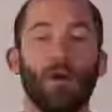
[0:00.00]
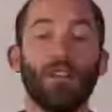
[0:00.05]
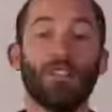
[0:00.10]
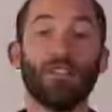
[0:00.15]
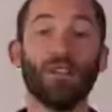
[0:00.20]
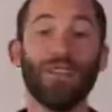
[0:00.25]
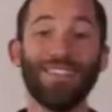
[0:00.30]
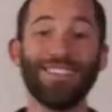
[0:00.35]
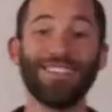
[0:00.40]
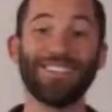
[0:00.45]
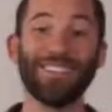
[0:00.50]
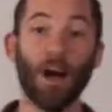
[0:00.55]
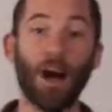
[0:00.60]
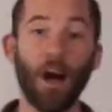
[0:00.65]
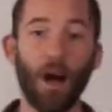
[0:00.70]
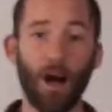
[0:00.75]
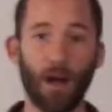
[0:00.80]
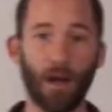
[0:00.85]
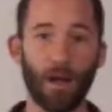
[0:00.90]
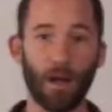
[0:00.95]
So let's
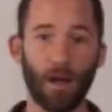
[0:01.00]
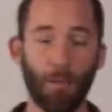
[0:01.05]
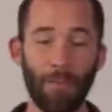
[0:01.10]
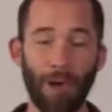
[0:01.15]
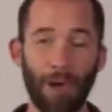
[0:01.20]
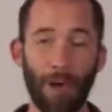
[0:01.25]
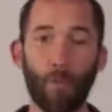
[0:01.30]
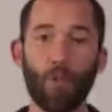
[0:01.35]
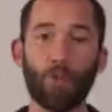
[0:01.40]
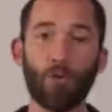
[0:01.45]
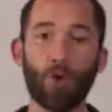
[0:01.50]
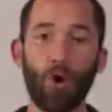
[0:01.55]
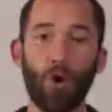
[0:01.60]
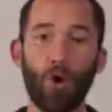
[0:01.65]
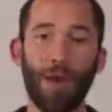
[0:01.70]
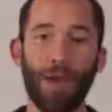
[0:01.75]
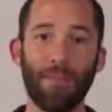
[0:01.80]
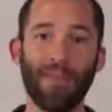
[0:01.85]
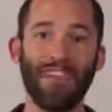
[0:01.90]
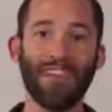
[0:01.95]
talk about
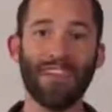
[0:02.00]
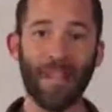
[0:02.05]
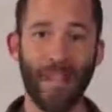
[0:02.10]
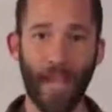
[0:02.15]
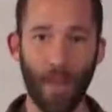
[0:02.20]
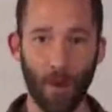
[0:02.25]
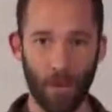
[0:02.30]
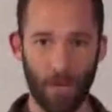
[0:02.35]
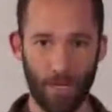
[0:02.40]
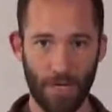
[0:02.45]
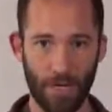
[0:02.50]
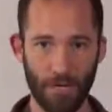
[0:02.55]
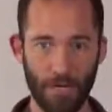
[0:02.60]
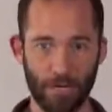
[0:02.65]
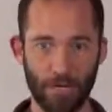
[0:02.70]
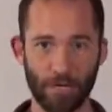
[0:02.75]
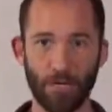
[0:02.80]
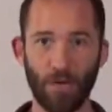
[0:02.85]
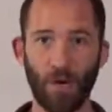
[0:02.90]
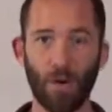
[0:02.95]
programming
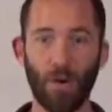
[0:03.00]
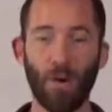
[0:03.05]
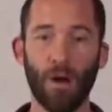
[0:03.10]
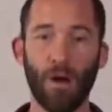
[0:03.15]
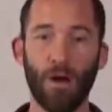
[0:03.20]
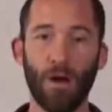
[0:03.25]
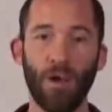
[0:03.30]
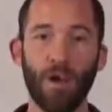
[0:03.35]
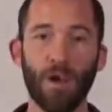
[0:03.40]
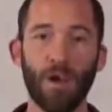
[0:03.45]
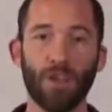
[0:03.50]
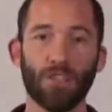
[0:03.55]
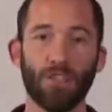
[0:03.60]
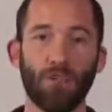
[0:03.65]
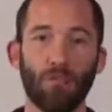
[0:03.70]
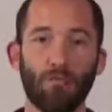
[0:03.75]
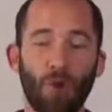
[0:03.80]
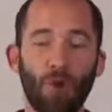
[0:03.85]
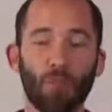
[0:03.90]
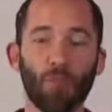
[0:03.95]
languages. So
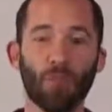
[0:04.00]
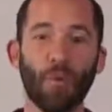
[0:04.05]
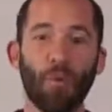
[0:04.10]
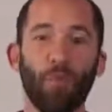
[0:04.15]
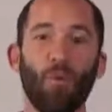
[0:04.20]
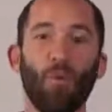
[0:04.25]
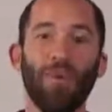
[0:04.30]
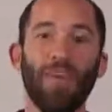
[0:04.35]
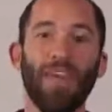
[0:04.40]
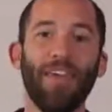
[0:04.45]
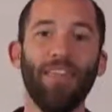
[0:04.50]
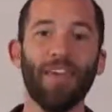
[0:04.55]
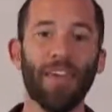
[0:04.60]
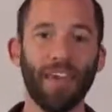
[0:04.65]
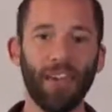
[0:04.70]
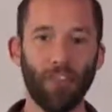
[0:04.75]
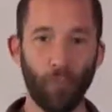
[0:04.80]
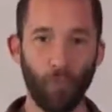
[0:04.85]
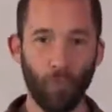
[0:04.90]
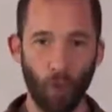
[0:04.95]
most people, when they
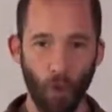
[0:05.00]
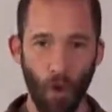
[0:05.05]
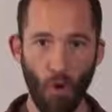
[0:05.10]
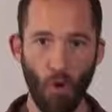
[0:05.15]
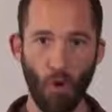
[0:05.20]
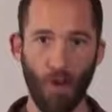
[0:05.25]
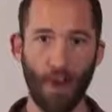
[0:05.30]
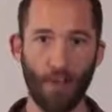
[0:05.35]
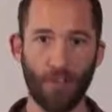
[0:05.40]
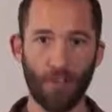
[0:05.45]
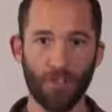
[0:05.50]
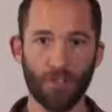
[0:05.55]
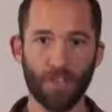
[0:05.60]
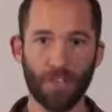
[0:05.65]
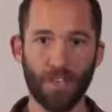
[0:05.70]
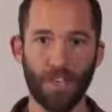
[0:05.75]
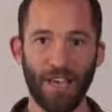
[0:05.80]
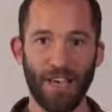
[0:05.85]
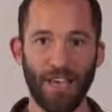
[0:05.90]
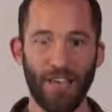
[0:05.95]
think of
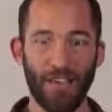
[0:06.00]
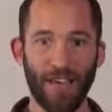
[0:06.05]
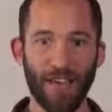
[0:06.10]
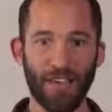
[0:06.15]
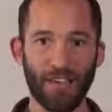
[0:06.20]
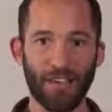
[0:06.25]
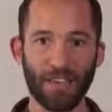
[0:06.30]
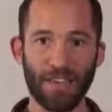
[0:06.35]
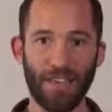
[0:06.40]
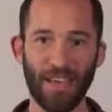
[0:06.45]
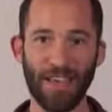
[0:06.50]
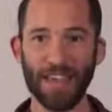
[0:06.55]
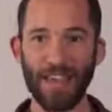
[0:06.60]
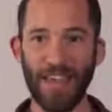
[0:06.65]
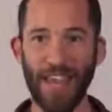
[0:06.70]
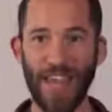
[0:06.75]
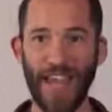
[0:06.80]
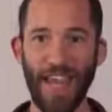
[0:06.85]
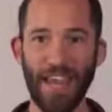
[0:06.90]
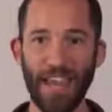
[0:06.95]
programmers, they just think
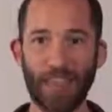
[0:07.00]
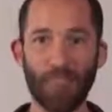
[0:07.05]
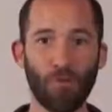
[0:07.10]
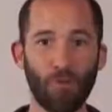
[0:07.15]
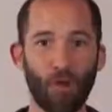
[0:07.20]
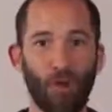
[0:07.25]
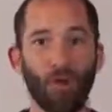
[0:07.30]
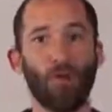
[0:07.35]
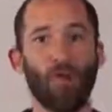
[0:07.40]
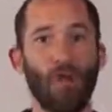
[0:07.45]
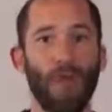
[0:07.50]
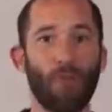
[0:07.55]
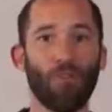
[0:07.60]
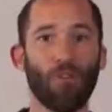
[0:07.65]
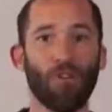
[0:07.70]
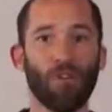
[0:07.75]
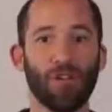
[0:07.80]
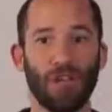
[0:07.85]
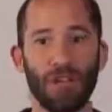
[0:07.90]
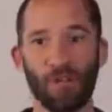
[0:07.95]
that any
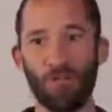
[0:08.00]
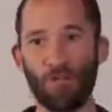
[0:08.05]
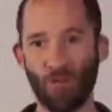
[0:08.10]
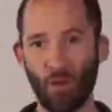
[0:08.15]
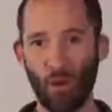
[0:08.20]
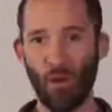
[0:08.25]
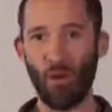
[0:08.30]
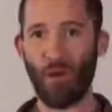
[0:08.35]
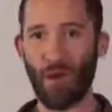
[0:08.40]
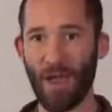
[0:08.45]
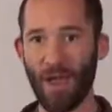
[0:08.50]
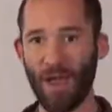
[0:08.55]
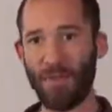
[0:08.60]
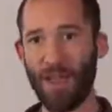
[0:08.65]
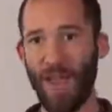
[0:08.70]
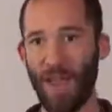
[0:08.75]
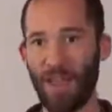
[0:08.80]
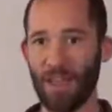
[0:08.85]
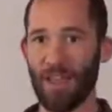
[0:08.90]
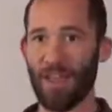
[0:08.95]
programmer can
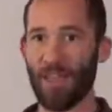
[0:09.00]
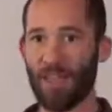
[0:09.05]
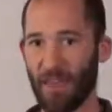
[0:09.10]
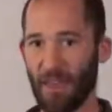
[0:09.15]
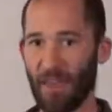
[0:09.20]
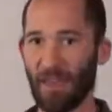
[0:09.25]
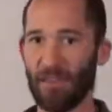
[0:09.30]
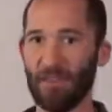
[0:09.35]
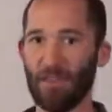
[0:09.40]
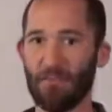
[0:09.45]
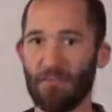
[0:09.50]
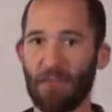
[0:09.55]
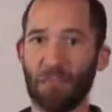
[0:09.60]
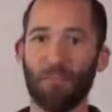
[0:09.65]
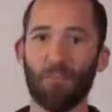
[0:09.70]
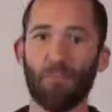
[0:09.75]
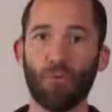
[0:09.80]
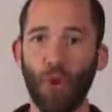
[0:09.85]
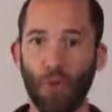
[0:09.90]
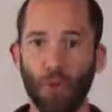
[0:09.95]
program anything.
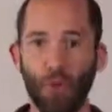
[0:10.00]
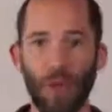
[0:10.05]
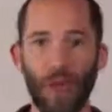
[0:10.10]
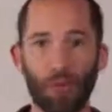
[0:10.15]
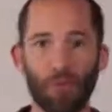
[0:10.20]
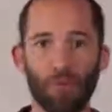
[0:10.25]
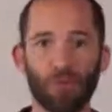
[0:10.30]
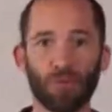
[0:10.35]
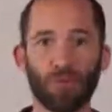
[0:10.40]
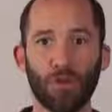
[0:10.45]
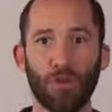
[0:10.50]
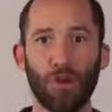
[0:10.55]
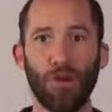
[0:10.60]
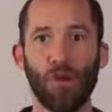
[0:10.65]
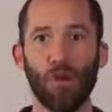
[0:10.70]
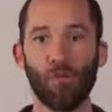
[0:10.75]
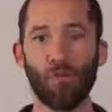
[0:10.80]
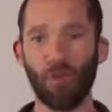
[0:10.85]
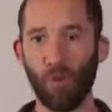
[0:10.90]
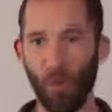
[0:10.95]
Like, programmers
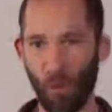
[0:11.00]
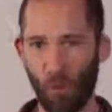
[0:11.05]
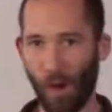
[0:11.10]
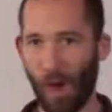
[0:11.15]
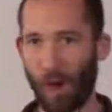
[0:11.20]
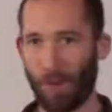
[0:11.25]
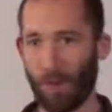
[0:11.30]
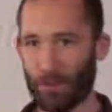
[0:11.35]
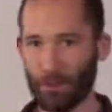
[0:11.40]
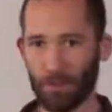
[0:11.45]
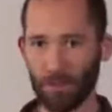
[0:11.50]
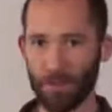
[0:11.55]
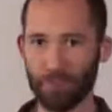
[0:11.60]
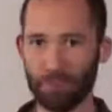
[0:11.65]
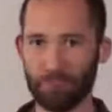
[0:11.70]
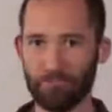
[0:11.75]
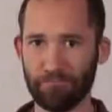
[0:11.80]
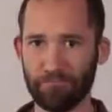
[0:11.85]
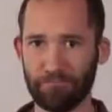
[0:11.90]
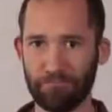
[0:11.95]
are
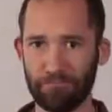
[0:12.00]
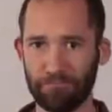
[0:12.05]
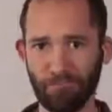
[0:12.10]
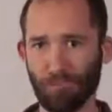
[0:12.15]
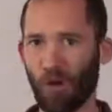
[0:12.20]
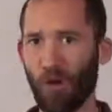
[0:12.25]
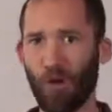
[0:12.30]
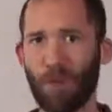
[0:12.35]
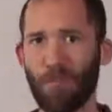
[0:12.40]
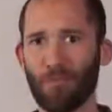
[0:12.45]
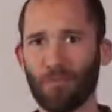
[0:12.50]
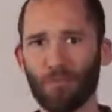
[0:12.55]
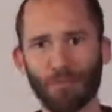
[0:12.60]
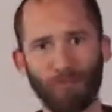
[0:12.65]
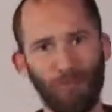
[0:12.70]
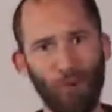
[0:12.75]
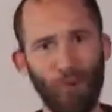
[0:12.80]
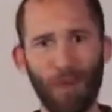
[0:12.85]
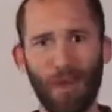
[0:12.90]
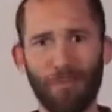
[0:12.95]
programmers. Programmers
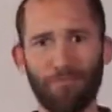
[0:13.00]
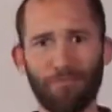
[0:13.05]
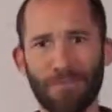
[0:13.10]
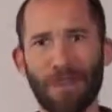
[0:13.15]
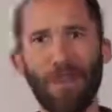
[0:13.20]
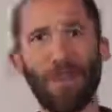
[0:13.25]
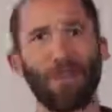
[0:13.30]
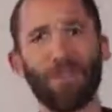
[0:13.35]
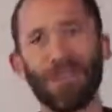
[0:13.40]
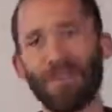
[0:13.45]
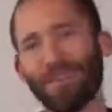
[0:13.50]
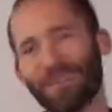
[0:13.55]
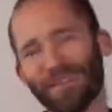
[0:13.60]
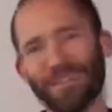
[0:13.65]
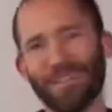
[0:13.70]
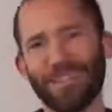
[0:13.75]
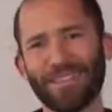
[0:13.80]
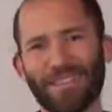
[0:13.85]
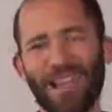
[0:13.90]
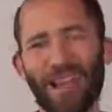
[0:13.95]
program? Yeah,
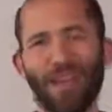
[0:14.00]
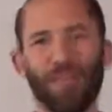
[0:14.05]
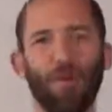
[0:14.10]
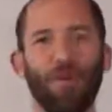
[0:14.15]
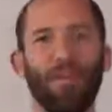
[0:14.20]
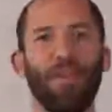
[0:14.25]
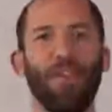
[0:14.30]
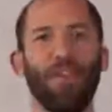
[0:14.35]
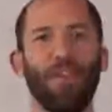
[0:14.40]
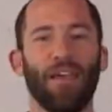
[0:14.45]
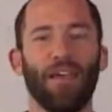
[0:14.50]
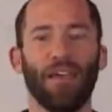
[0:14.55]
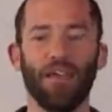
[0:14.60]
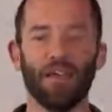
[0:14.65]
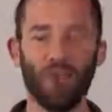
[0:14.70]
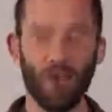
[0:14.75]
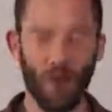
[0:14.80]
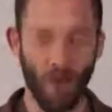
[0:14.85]
that's kind of what they think.